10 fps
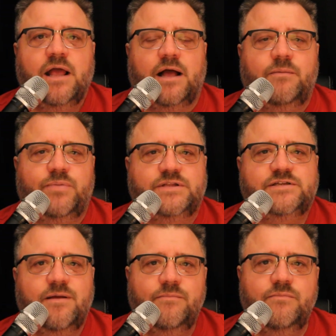but
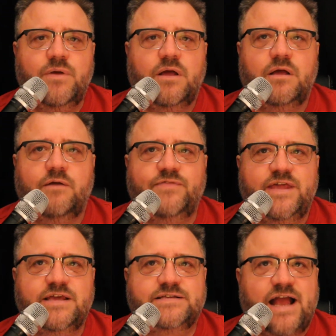some of
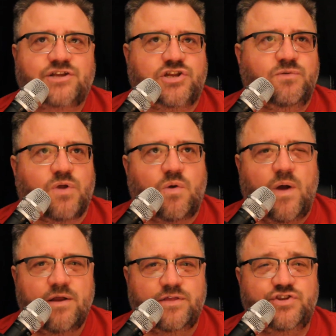these actually
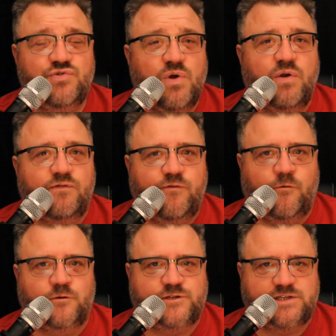require that you own a
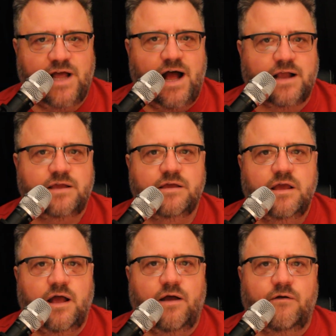full stock
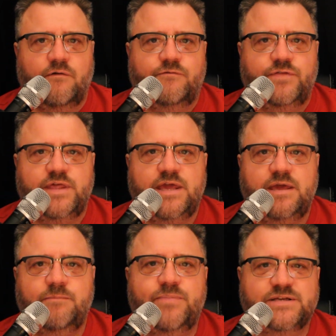of
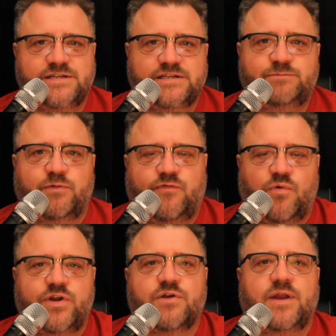the business
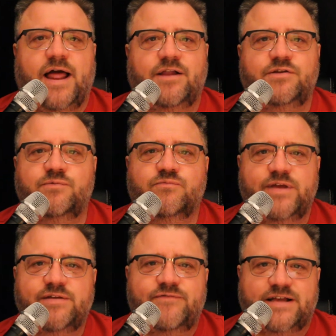before you're allowed to
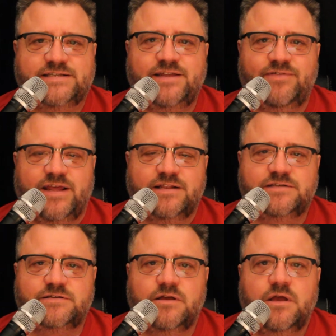reinvest
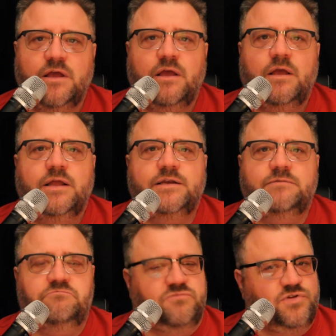dividends.
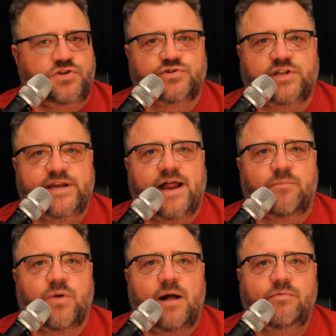Usually not
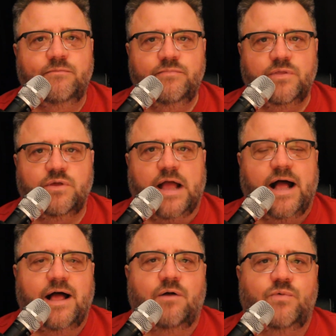a problem.
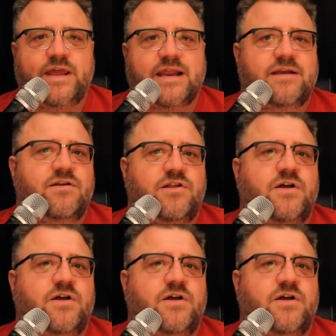We can